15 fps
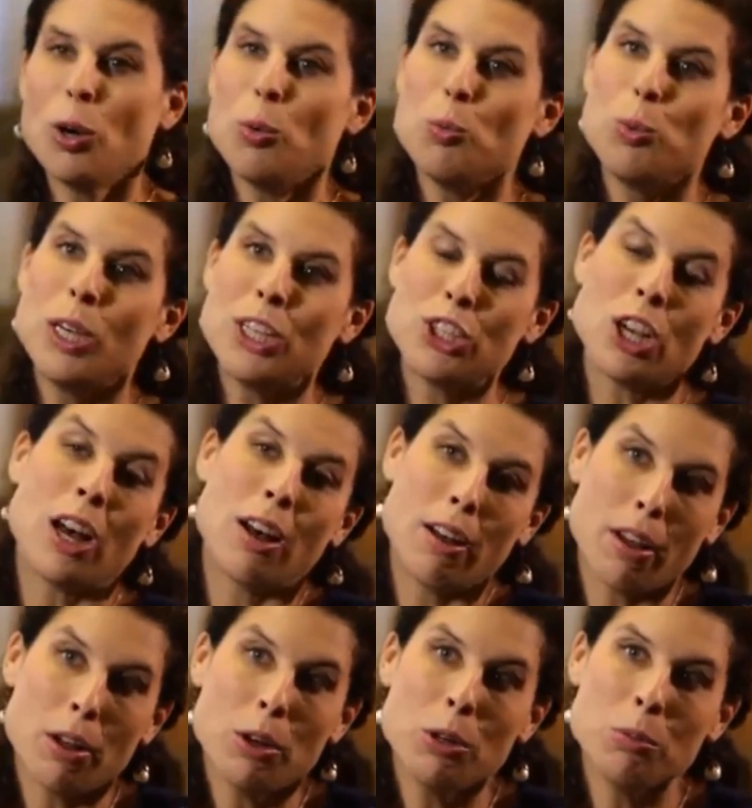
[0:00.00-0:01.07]
which are
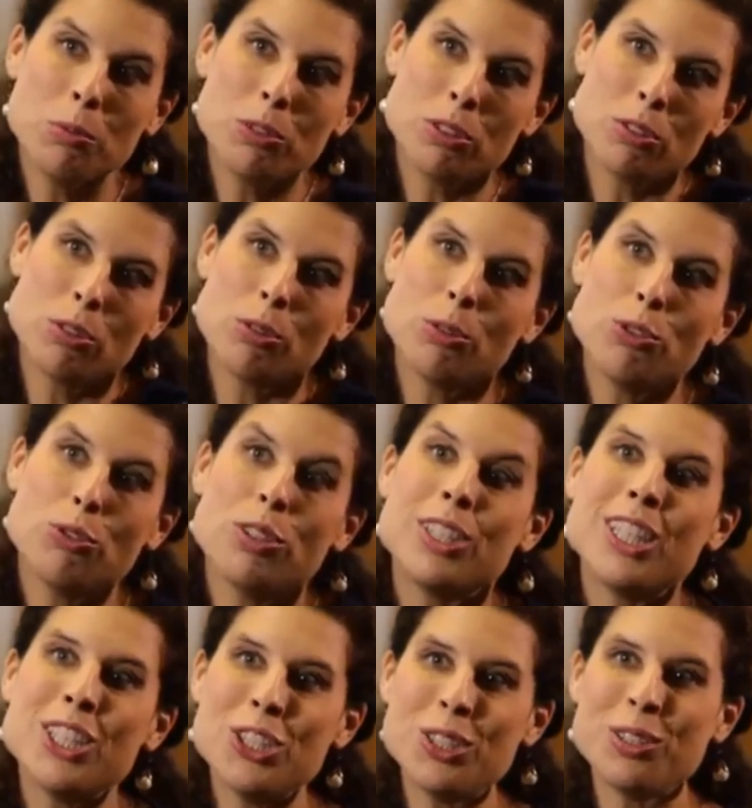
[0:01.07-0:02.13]
homes to
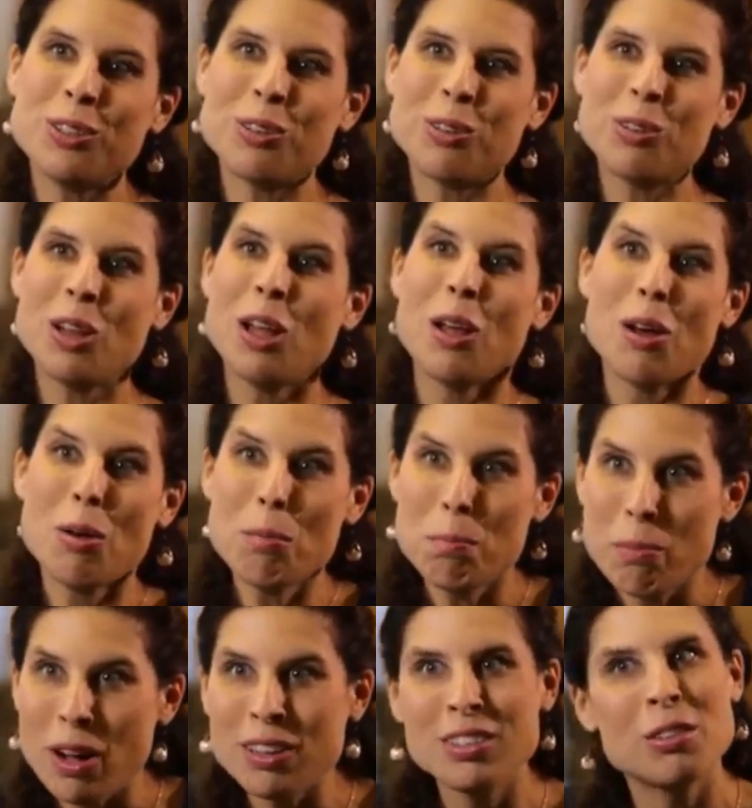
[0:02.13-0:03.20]
traditional
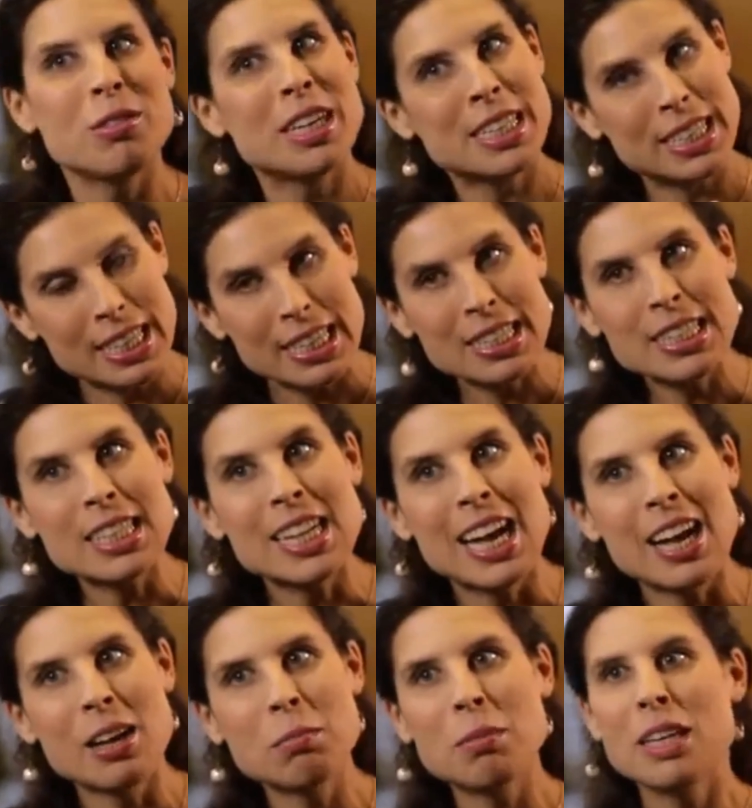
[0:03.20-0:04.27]
moderate
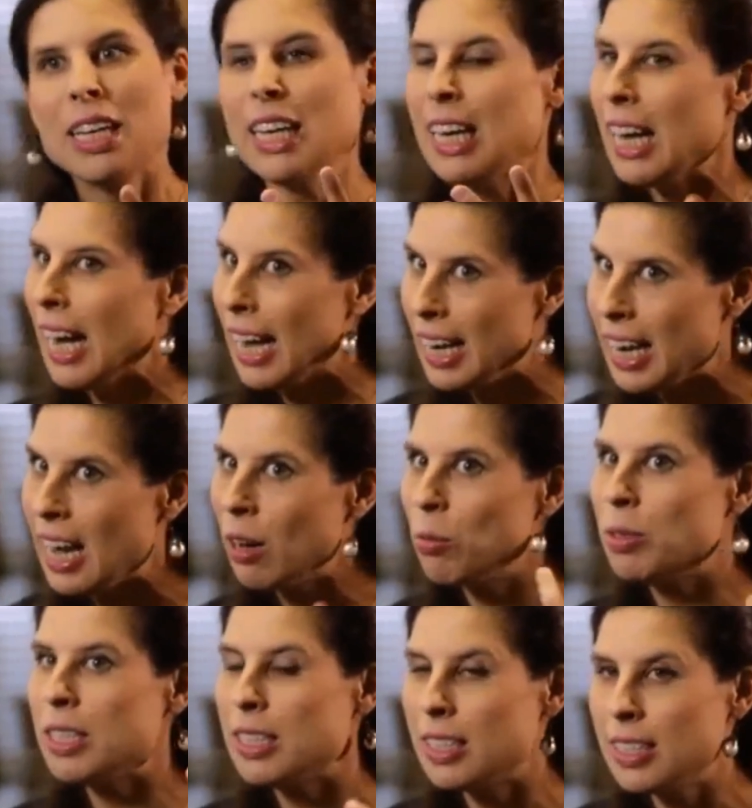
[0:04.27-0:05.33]
Islam and now
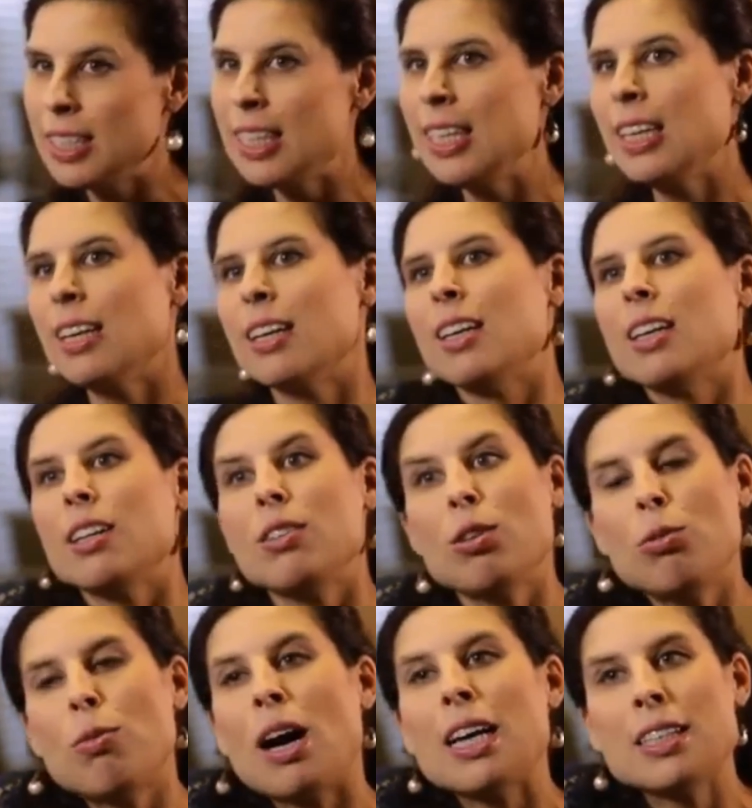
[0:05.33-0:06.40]
we see
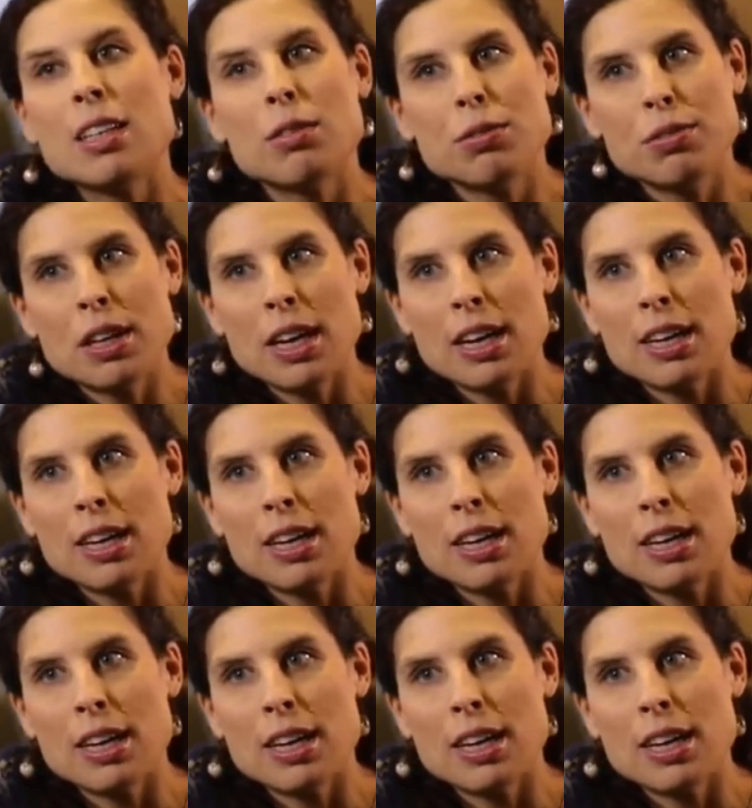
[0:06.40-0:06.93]
the rise of